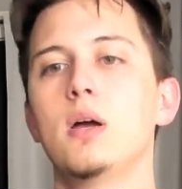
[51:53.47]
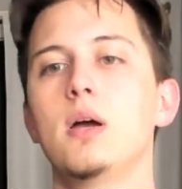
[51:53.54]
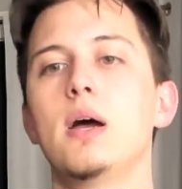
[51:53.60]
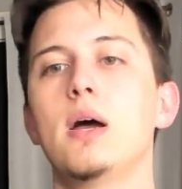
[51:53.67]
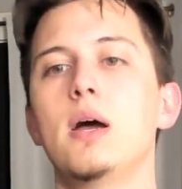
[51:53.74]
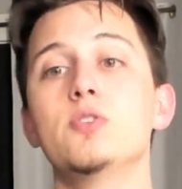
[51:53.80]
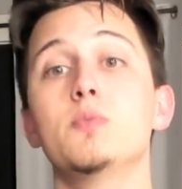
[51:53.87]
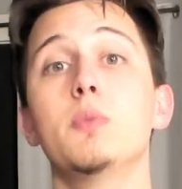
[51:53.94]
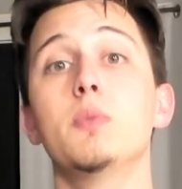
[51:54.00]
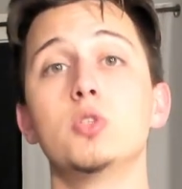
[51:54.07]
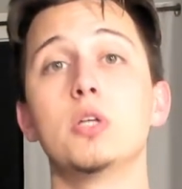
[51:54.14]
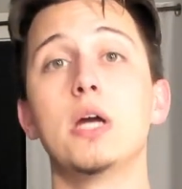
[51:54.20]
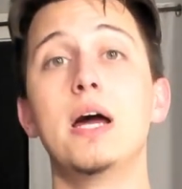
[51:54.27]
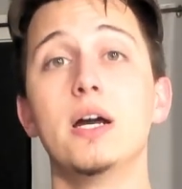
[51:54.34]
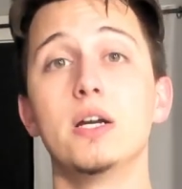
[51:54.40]
as much
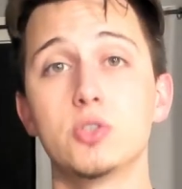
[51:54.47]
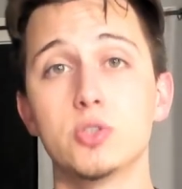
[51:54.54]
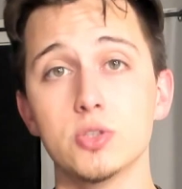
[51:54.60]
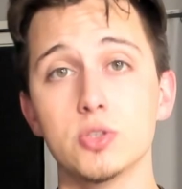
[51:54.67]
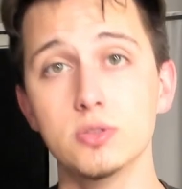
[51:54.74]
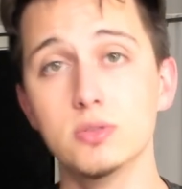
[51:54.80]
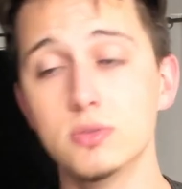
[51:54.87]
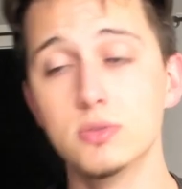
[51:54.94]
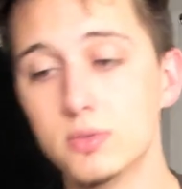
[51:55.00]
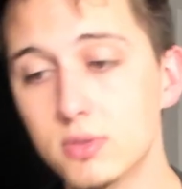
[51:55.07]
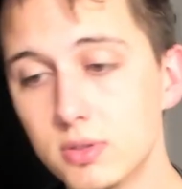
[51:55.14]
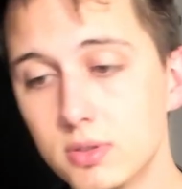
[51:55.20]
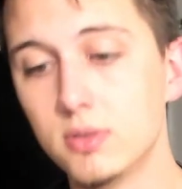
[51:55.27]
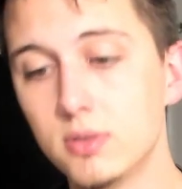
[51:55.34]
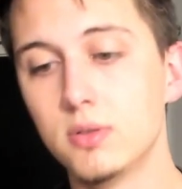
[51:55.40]
action
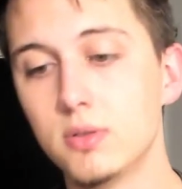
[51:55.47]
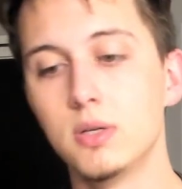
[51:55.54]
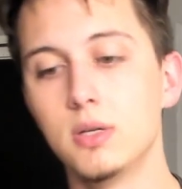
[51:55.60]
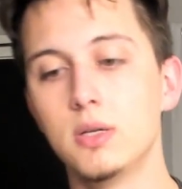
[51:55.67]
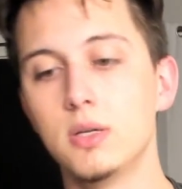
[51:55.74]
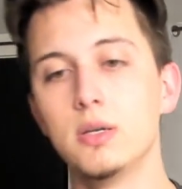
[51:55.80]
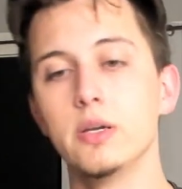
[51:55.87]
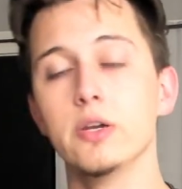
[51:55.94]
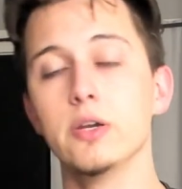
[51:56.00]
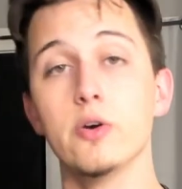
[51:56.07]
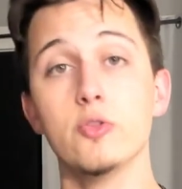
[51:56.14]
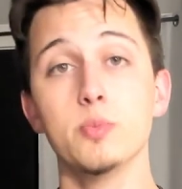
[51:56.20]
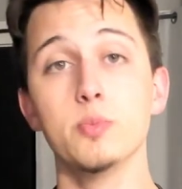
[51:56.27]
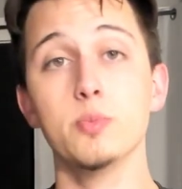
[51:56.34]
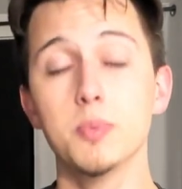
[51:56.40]
in other
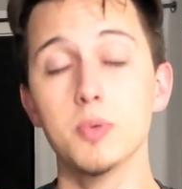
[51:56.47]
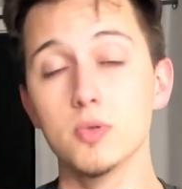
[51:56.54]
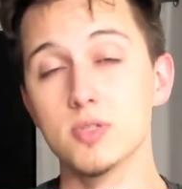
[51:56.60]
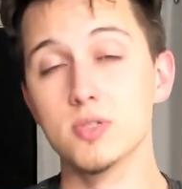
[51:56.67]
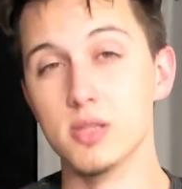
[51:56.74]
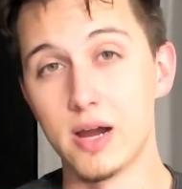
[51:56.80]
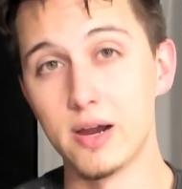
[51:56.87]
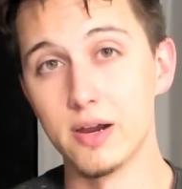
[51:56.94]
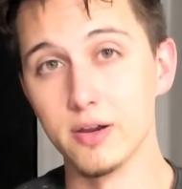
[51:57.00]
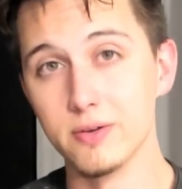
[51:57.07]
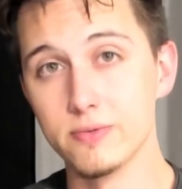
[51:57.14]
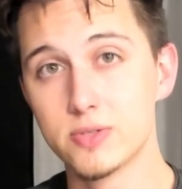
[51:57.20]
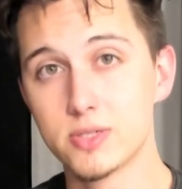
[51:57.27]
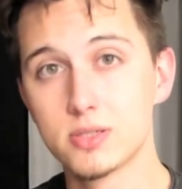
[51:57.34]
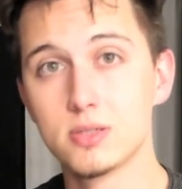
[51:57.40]
people's
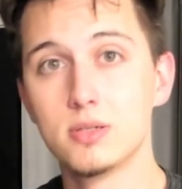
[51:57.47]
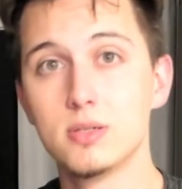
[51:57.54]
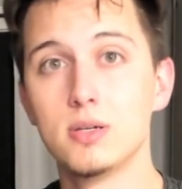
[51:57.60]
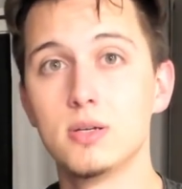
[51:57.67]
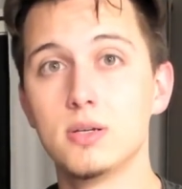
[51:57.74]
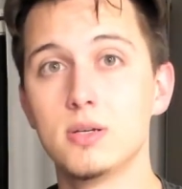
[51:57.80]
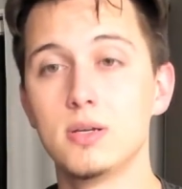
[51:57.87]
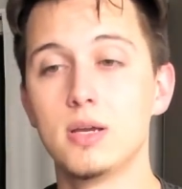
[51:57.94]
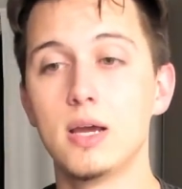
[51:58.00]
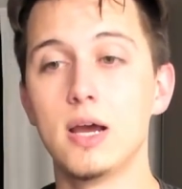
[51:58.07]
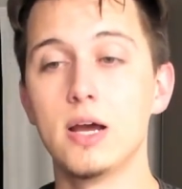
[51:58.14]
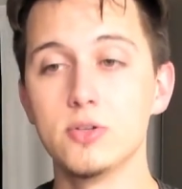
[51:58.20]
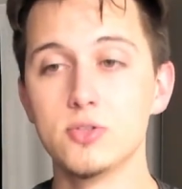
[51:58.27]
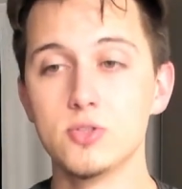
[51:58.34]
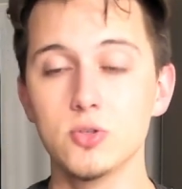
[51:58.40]
lives
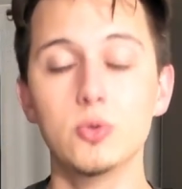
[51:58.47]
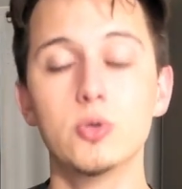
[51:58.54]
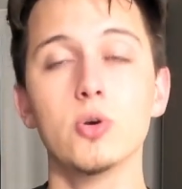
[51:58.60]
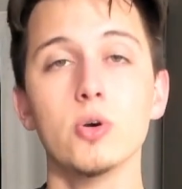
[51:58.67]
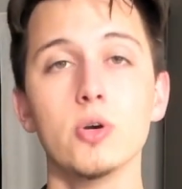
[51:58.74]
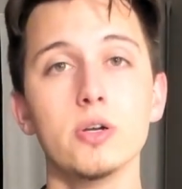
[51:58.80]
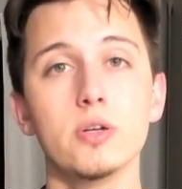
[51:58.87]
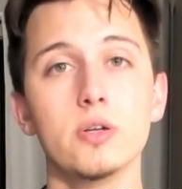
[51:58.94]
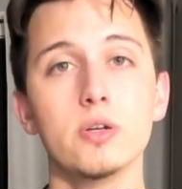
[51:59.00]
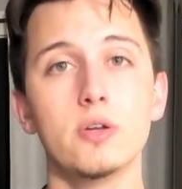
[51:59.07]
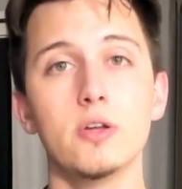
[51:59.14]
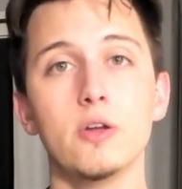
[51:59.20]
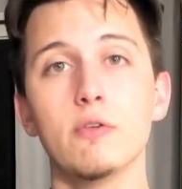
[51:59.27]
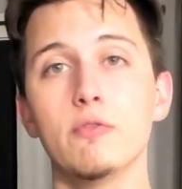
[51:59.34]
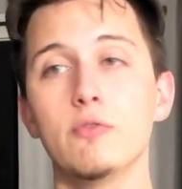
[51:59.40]
as you could
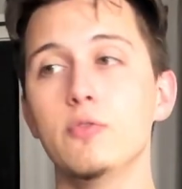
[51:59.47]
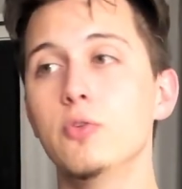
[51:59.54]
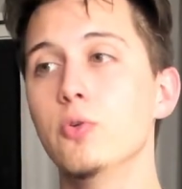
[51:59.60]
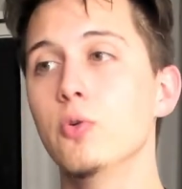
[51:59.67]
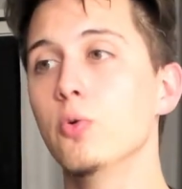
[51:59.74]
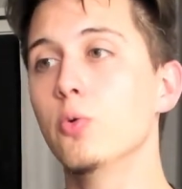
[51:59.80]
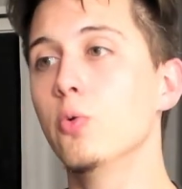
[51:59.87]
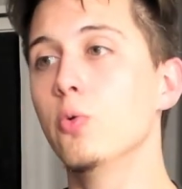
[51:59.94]
if you